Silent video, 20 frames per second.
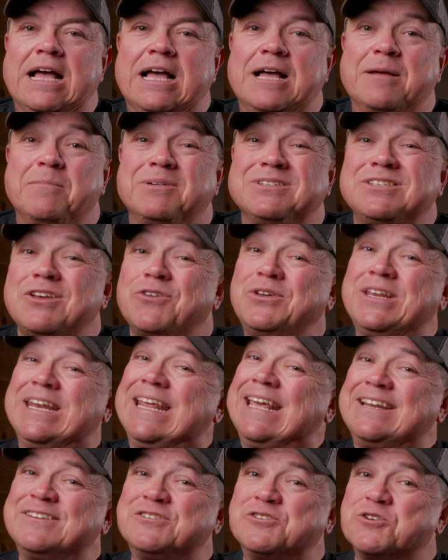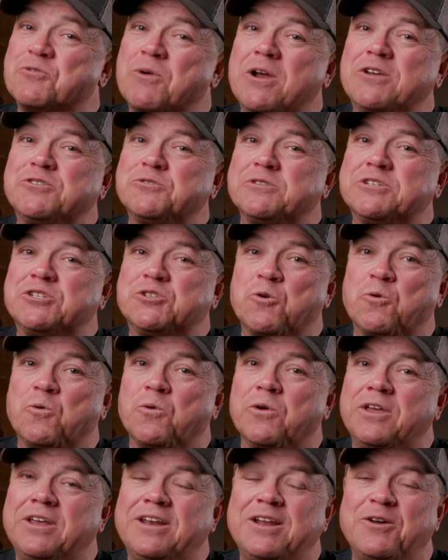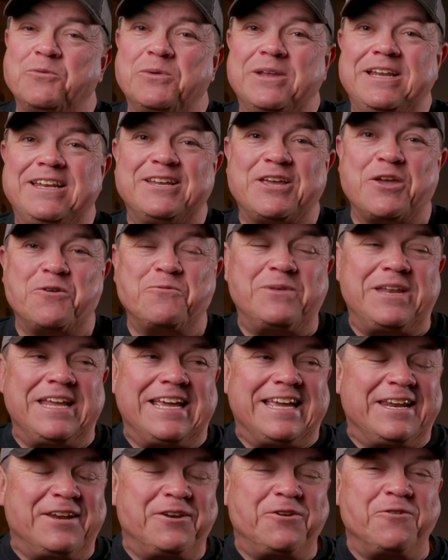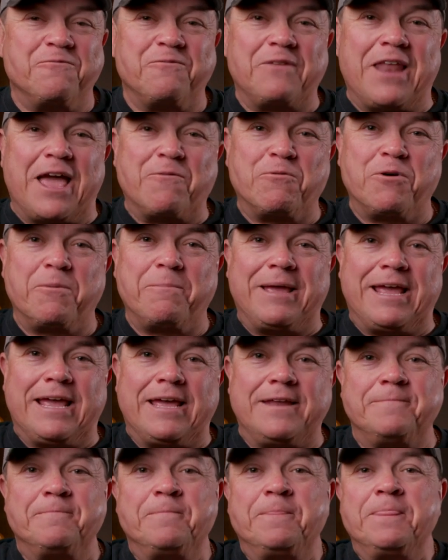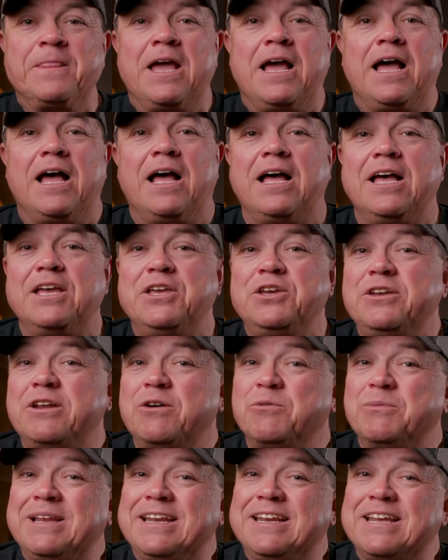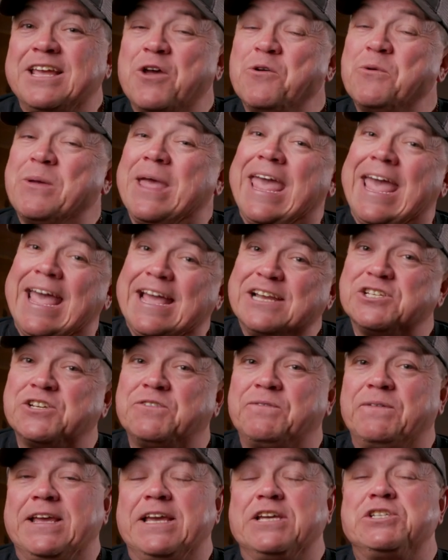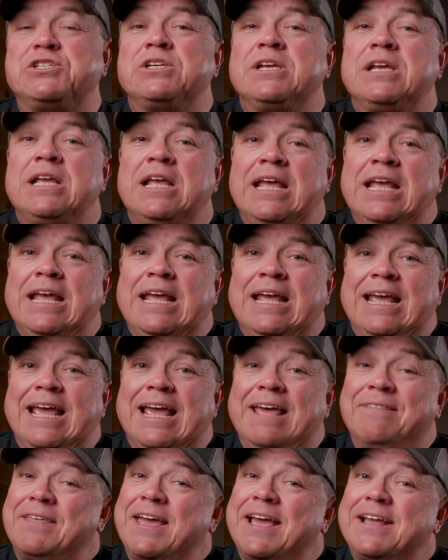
uh, because all you need is a grocery store. You don't need to go digging in your flower bed. Uh, you don't need to go catch fish and